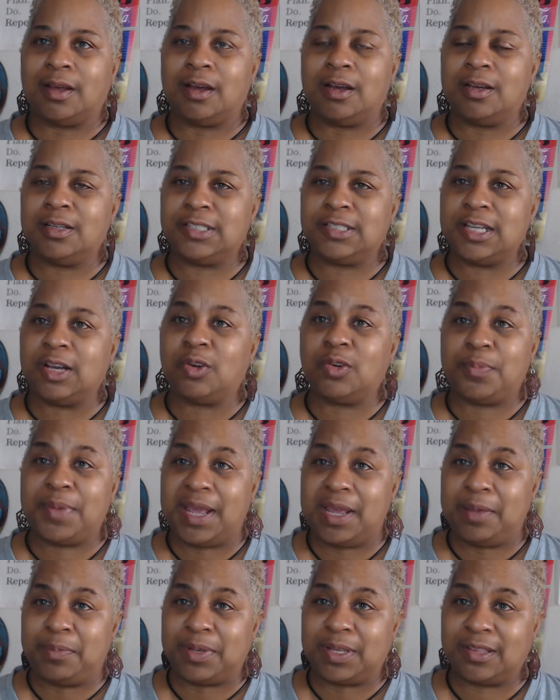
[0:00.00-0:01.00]
suckle the
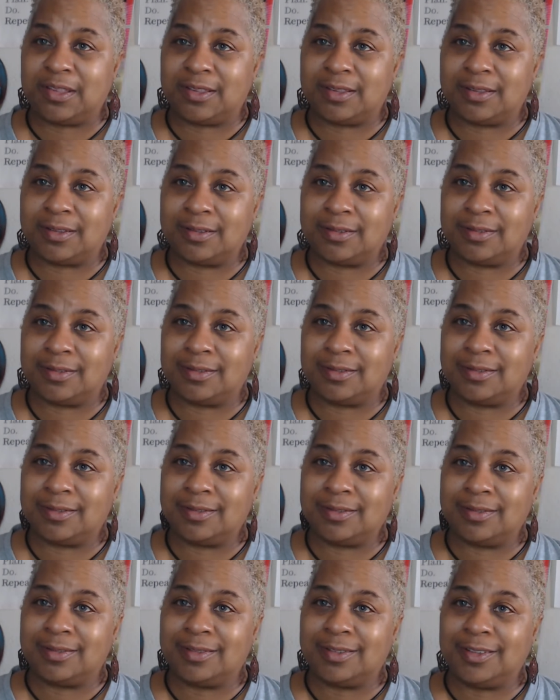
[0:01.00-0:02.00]
babies.
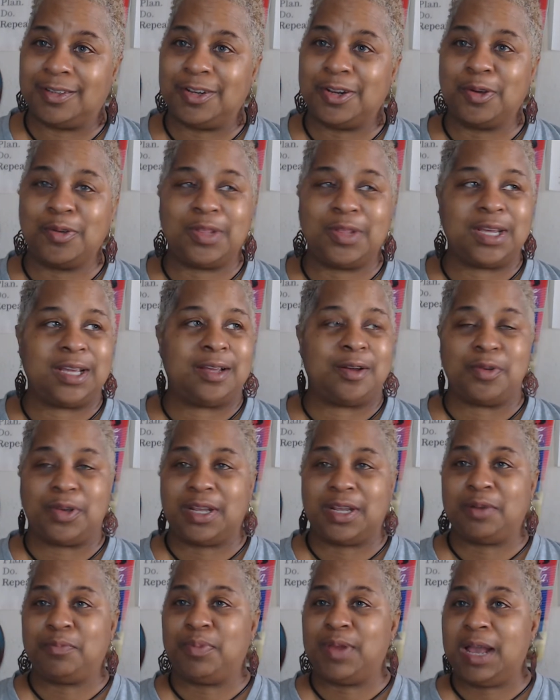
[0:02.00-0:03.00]
They go
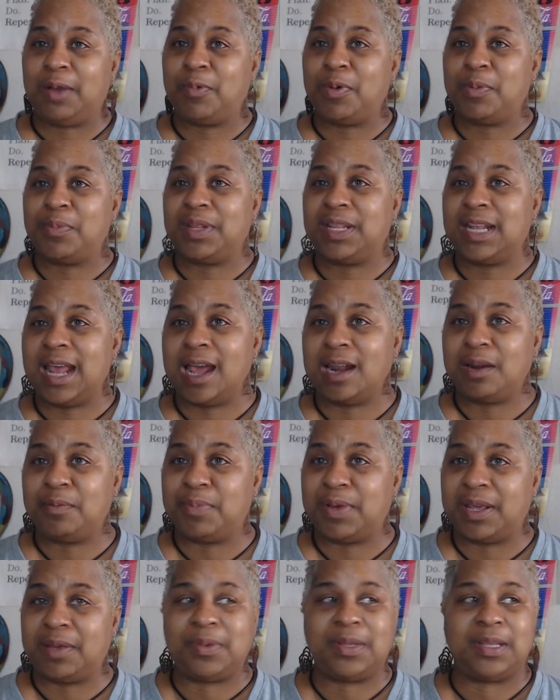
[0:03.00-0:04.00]
get a Black woman that had a
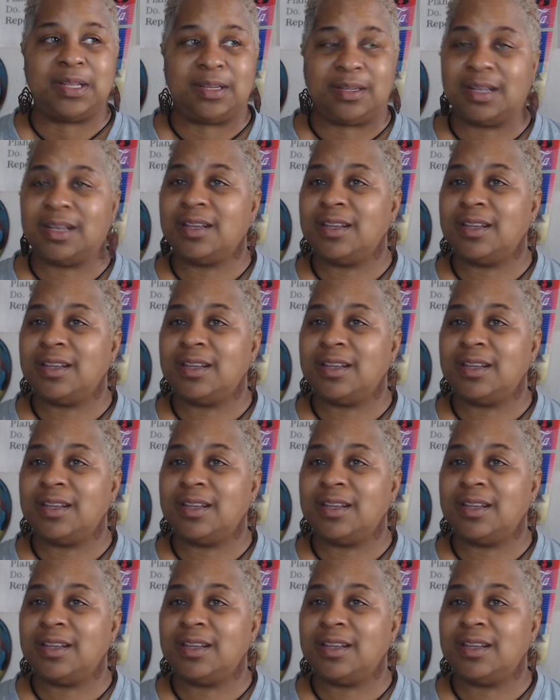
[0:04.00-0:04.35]
baby,